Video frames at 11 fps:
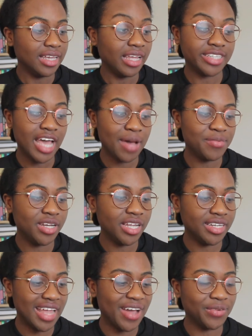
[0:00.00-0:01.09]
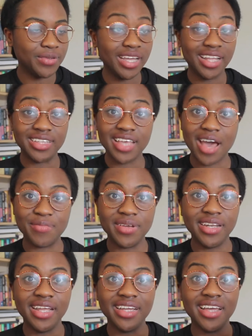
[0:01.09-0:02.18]
It's happening now, it's
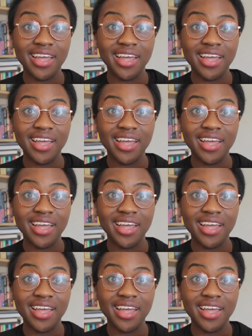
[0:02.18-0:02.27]
happening